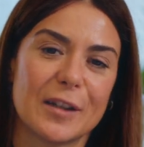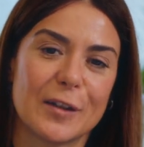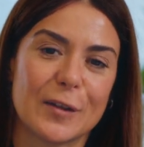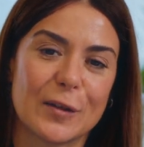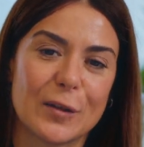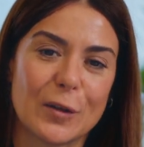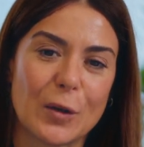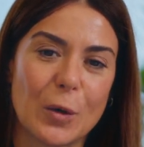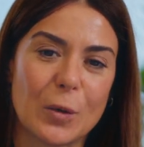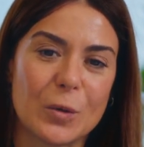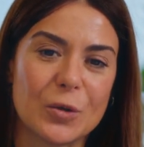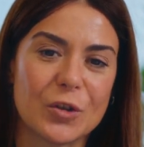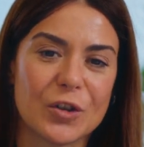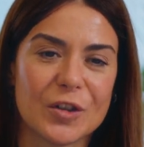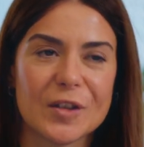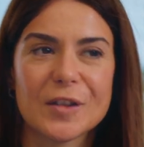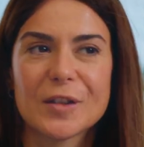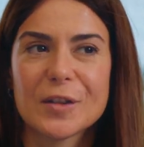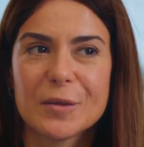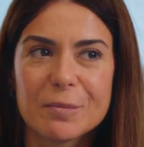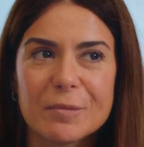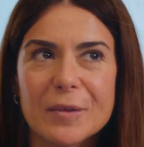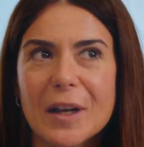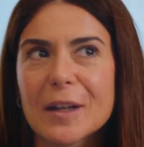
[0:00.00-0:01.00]
So
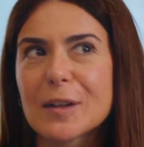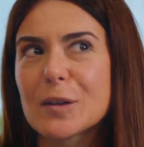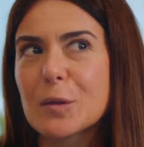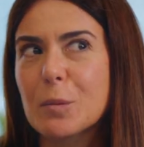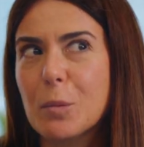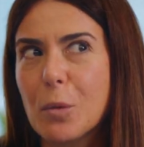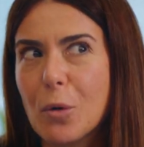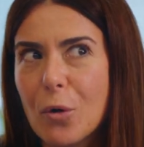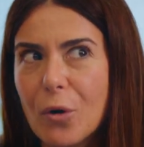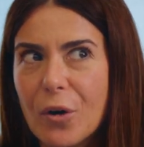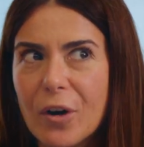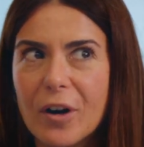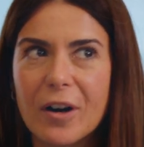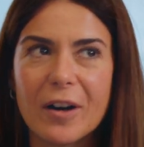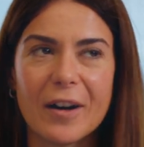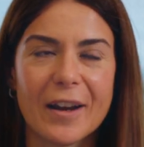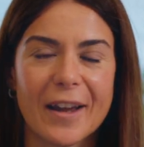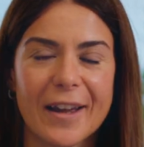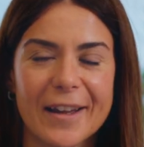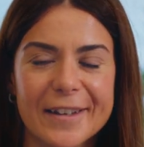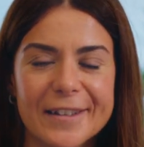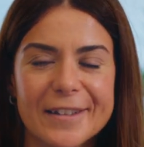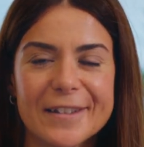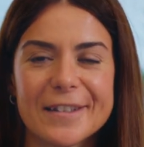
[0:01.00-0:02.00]
just explore
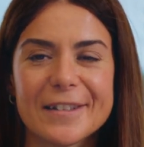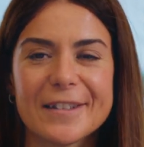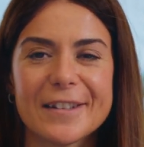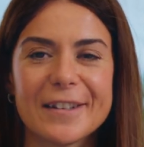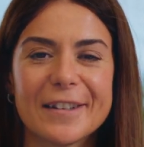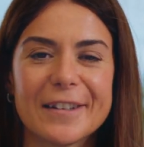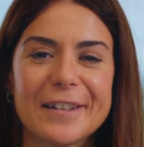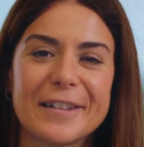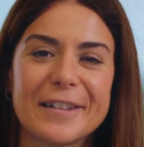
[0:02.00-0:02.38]
and